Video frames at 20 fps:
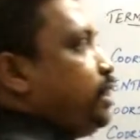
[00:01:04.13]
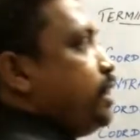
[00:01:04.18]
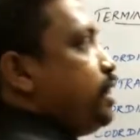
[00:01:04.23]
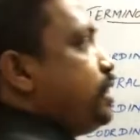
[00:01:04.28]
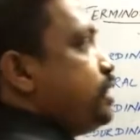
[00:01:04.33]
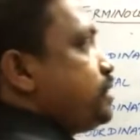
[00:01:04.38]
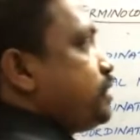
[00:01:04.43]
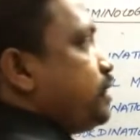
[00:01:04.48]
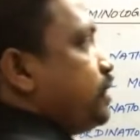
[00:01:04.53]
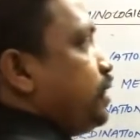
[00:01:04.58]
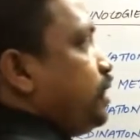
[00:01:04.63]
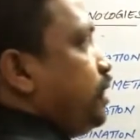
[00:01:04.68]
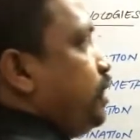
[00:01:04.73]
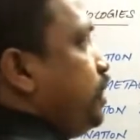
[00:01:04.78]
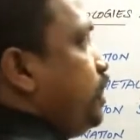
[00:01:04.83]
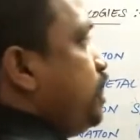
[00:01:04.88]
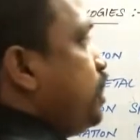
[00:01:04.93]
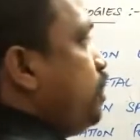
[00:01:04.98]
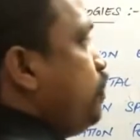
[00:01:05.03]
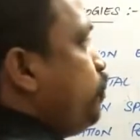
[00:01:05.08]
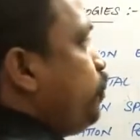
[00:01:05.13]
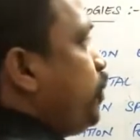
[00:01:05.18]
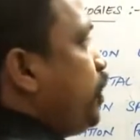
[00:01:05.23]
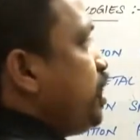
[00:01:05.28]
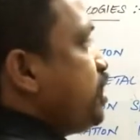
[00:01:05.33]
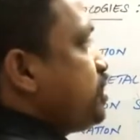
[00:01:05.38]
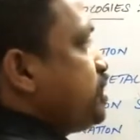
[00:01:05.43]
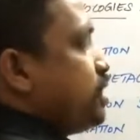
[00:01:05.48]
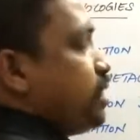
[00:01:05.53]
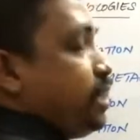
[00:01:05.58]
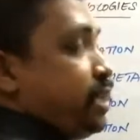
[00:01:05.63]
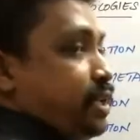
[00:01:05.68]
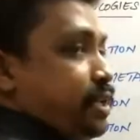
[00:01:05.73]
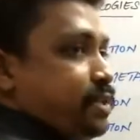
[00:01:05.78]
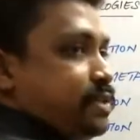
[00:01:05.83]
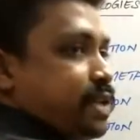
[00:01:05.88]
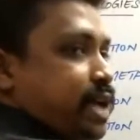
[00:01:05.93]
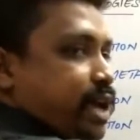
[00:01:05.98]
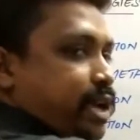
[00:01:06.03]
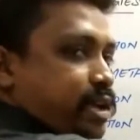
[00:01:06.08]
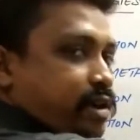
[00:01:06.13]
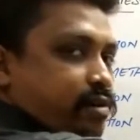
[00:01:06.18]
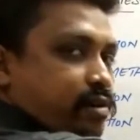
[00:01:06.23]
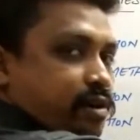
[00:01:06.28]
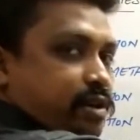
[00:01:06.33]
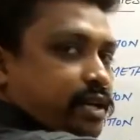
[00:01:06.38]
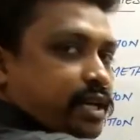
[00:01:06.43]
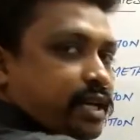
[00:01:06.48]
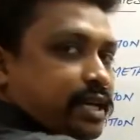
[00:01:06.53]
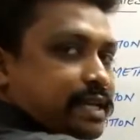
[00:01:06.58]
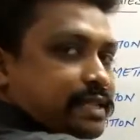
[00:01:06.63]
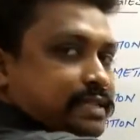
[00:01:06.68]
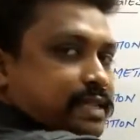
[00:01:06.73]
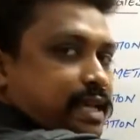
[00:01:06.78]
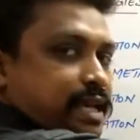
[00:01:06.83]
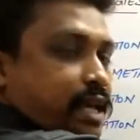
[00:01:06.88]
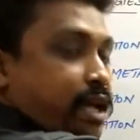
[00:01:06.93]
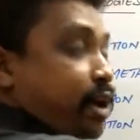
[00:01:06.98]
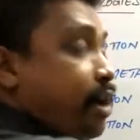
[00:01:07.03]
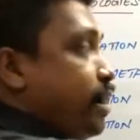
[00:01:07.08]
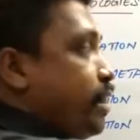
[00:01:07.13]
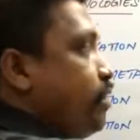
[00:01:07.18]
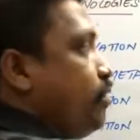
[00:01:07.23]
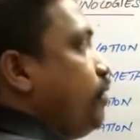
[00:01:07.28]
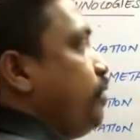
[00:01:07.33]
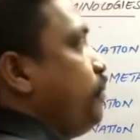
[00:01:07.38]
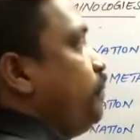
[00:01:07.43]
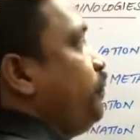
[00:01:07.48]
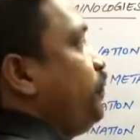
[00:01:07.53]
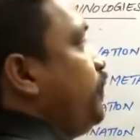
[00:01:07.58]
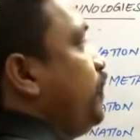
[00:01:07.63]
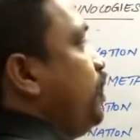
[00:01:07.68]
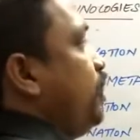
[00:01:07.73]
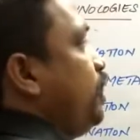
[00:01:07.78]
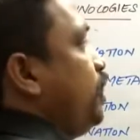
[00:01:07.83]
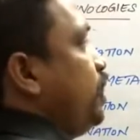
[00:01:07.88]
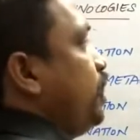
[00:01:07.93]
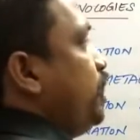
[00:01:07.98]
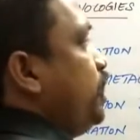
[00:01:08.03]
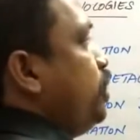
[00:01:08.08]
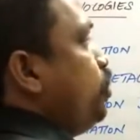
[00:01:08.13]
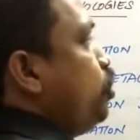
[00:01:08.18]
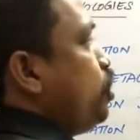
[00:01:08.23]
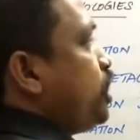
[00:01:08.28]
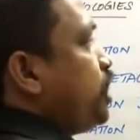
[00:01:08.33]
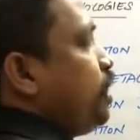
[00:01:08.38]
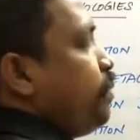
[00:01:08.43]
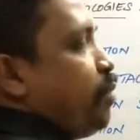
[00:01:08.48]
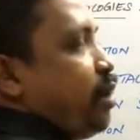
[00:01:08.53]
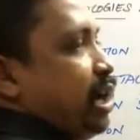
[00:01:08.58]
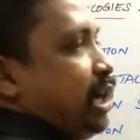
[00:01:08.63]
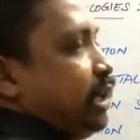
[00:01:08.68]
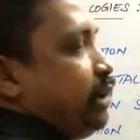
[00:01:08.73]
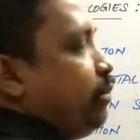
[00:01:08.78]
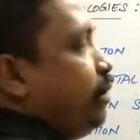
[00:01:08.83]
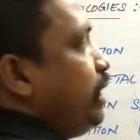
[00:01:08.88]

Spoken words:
is in positive. It is an ion. Neutral molecule